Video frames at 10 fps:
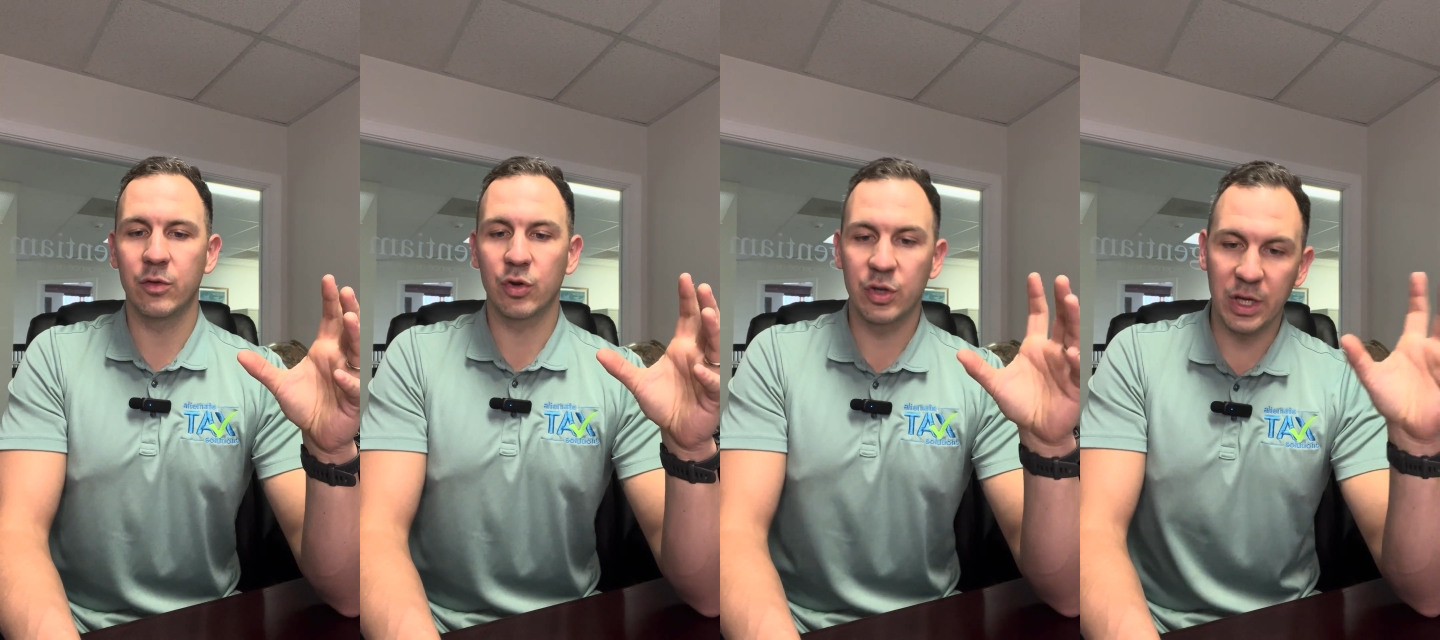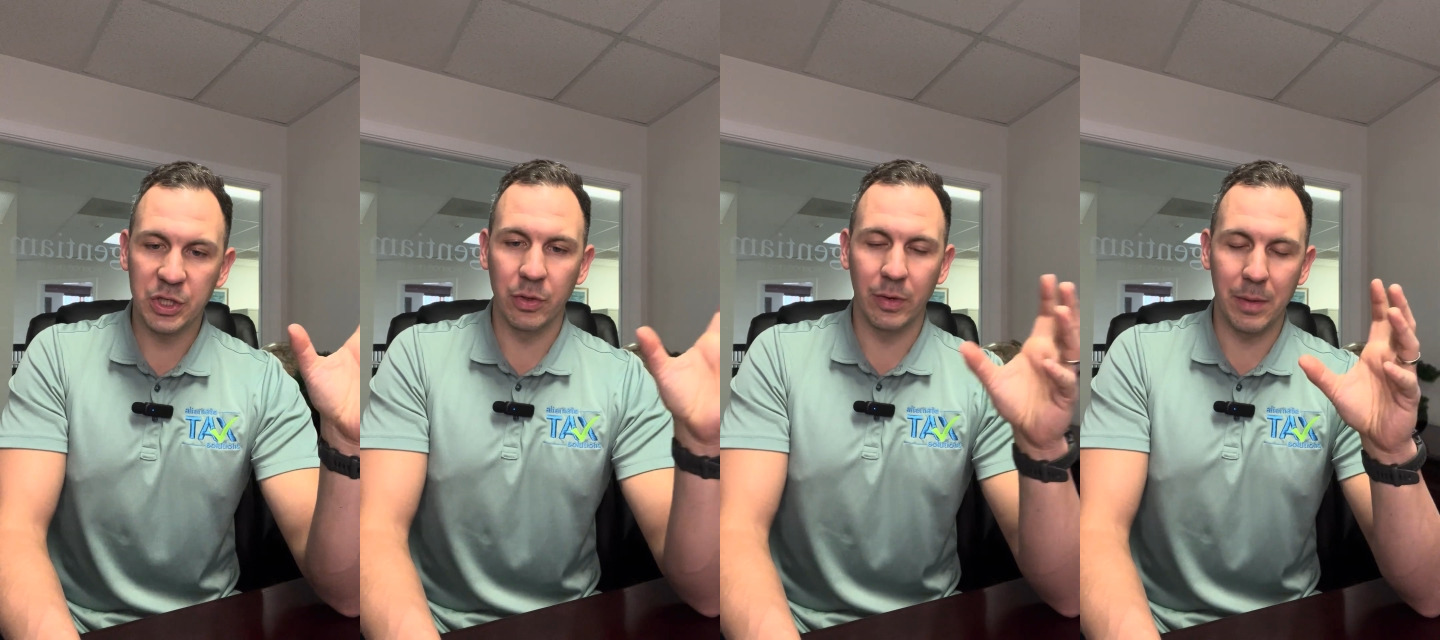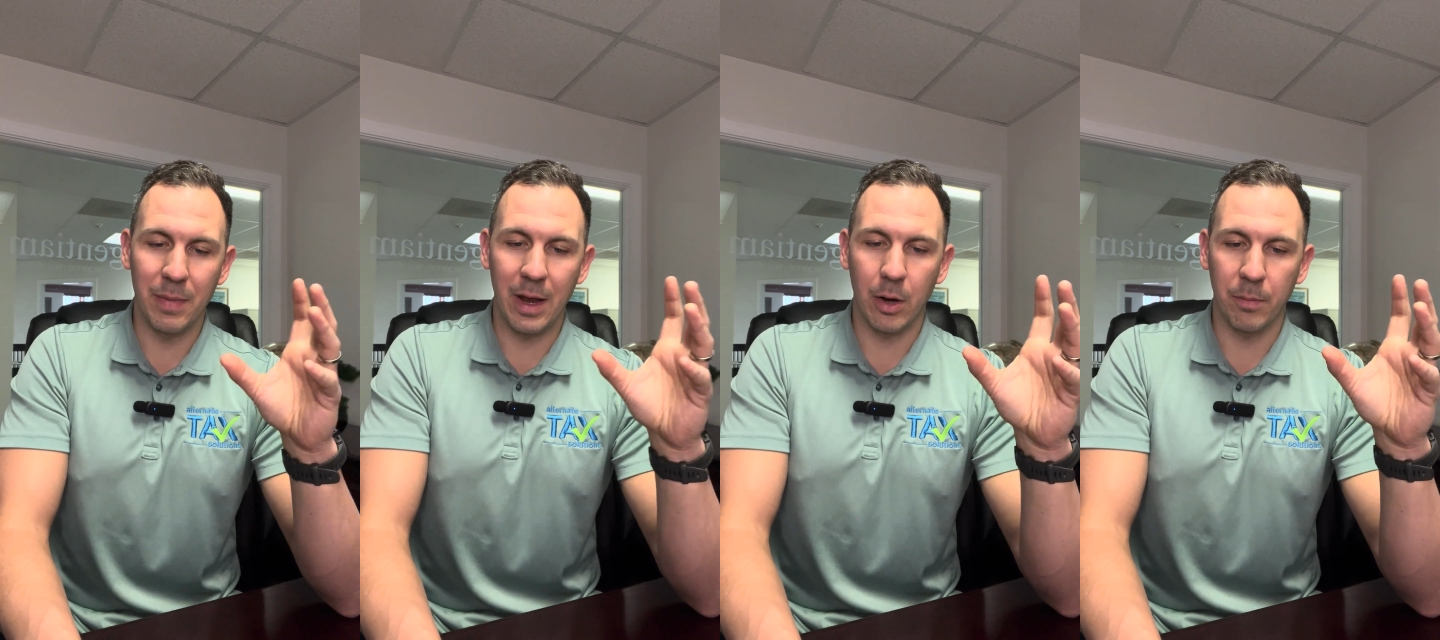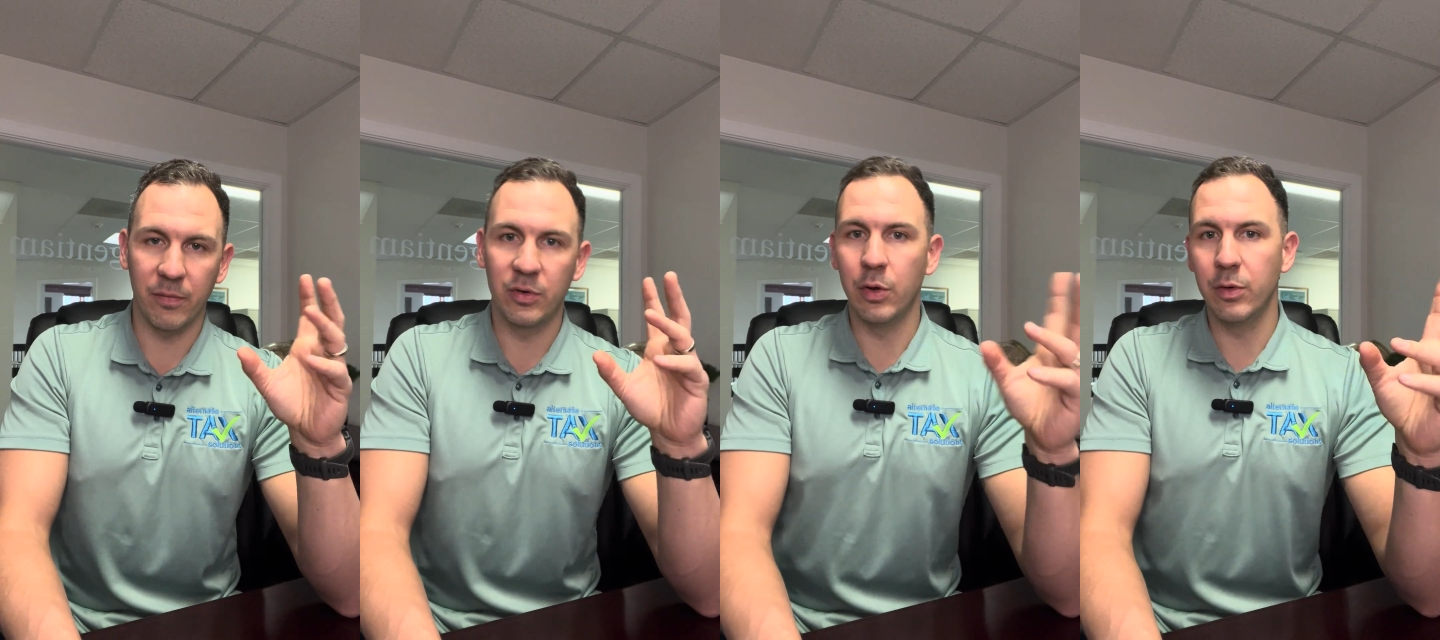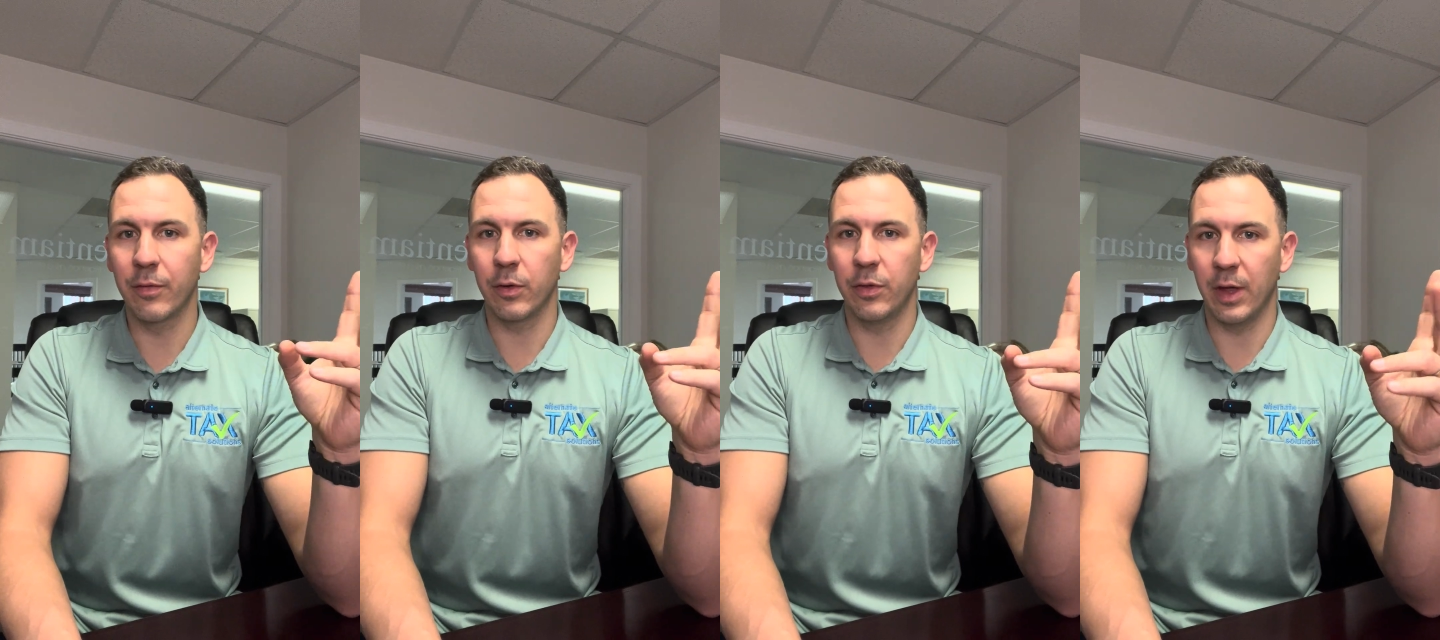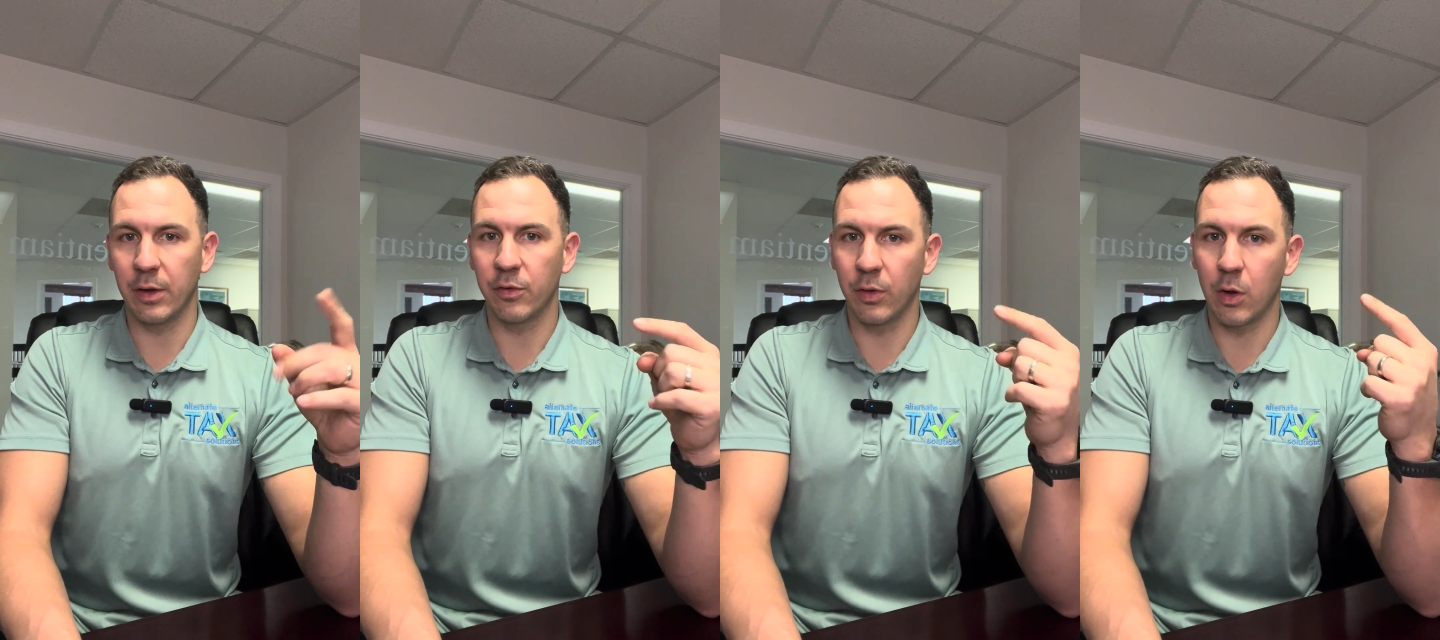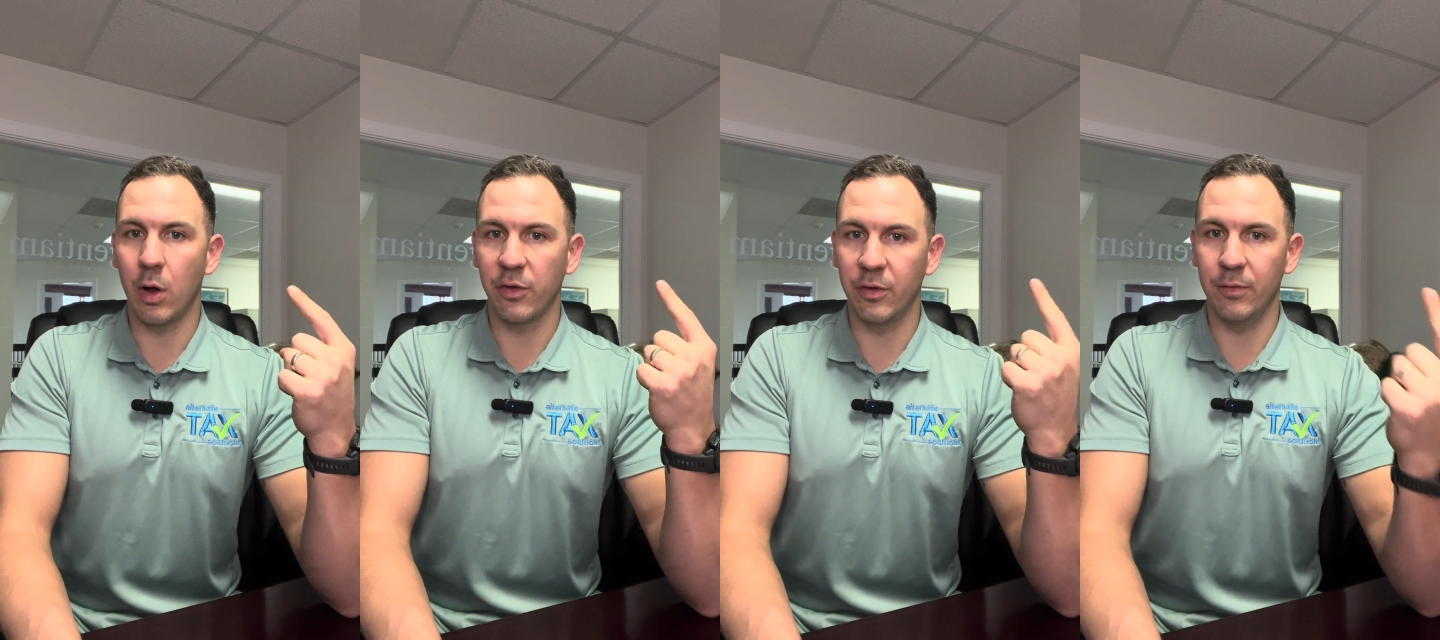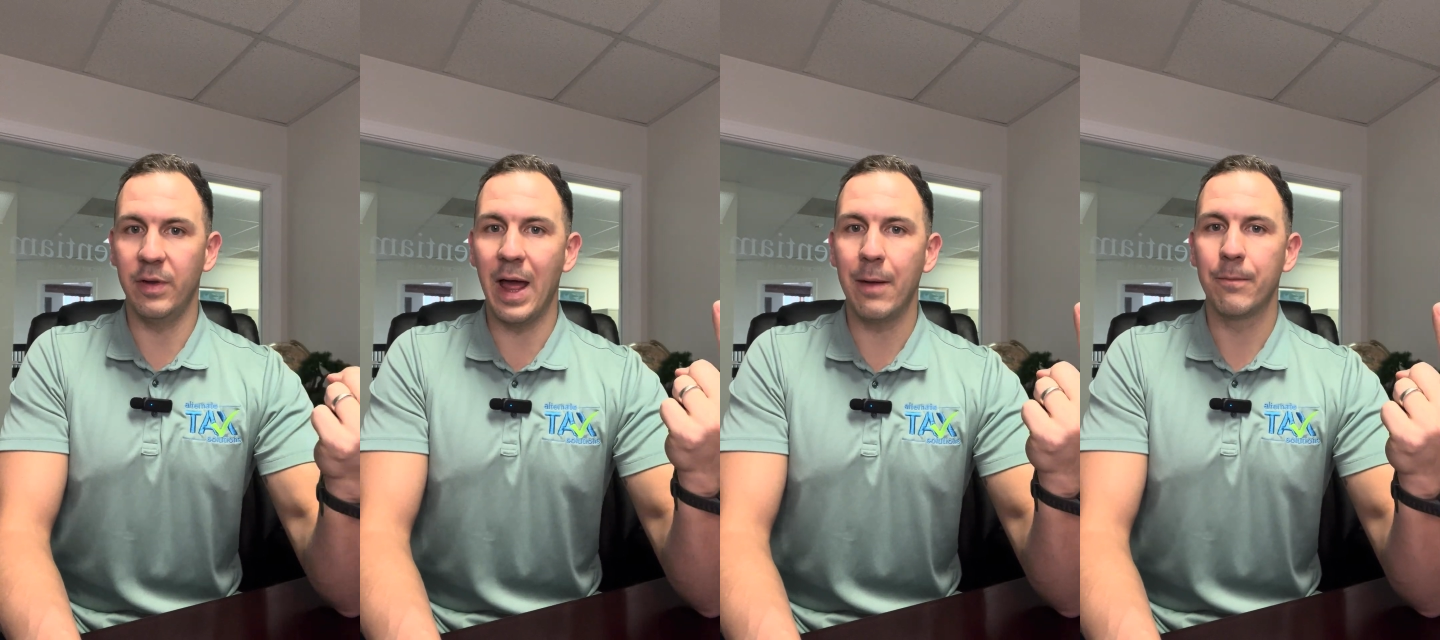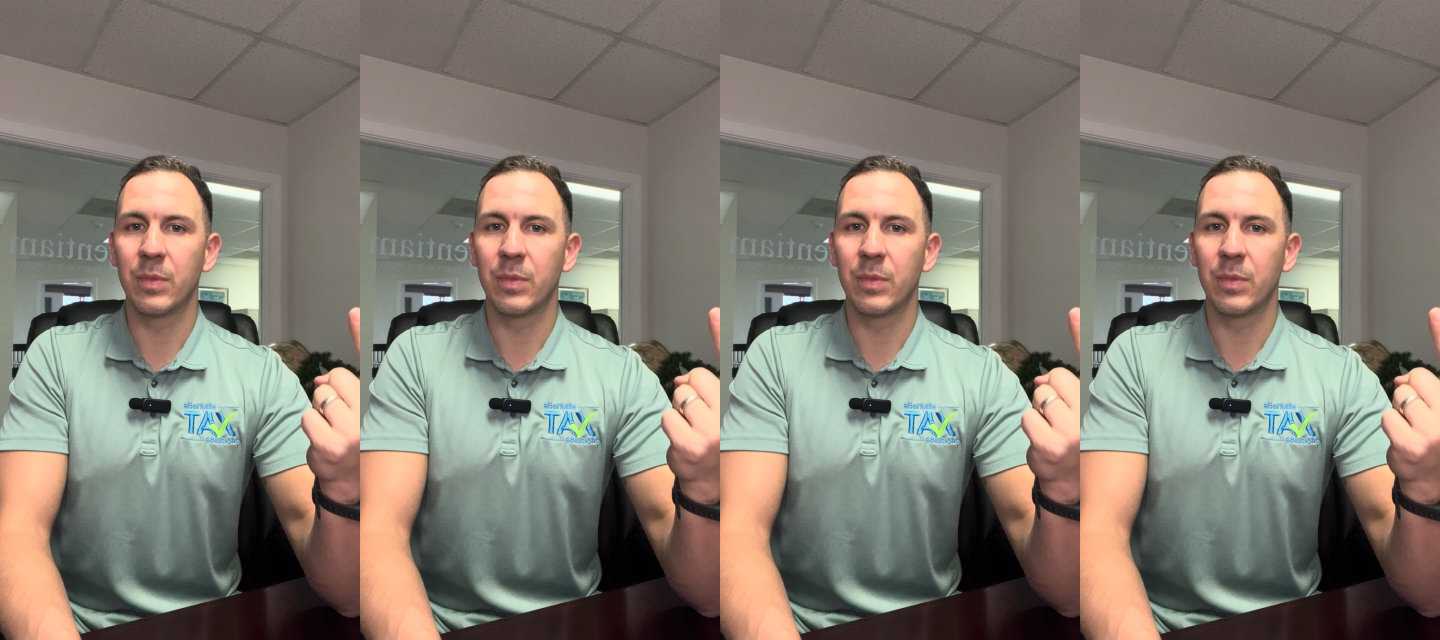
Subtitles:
traditionally made up of two different things: the cost of debt